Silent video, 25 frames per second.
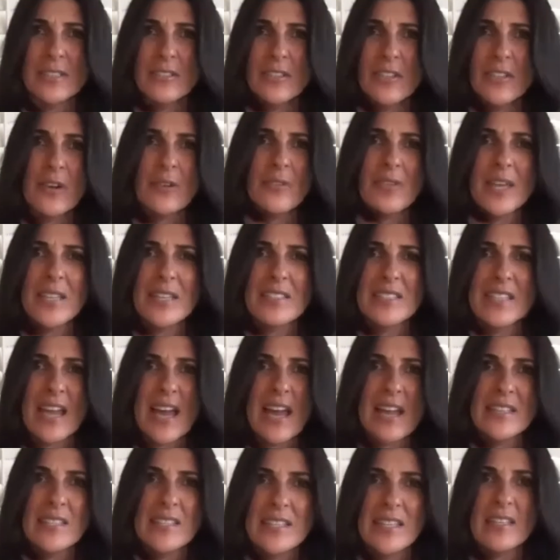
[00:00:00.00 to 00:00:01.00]
No, that's
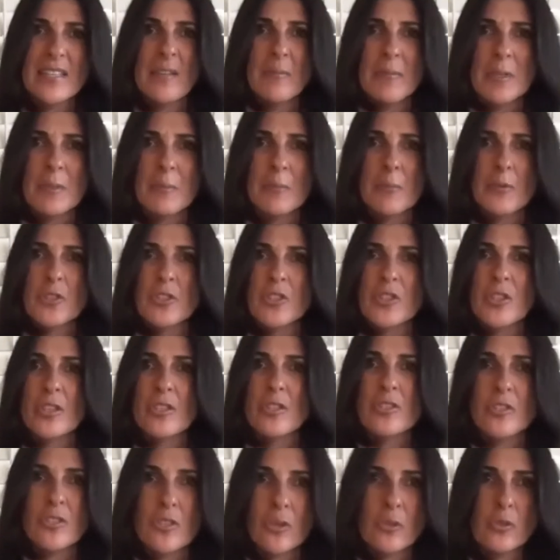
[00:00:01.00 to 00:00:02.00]
content. I'm going to push it
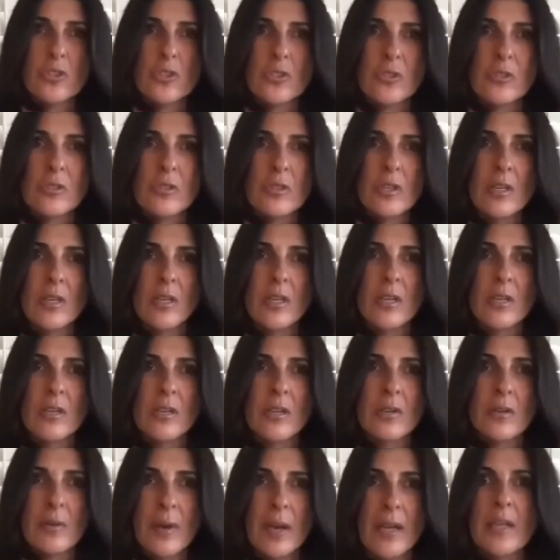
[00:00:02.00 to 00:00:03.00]
on social,
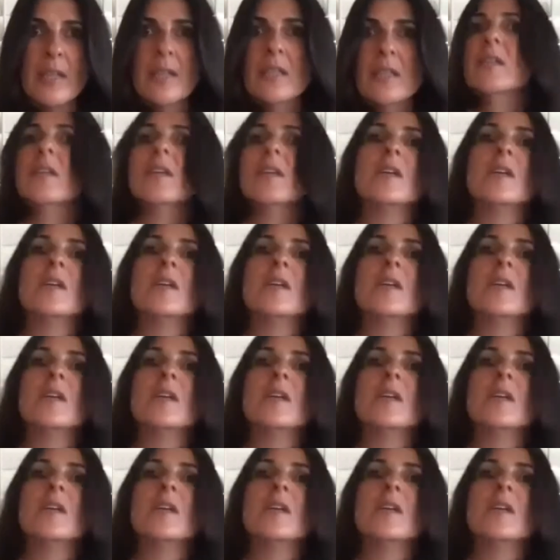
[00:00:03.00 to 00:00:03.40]
right?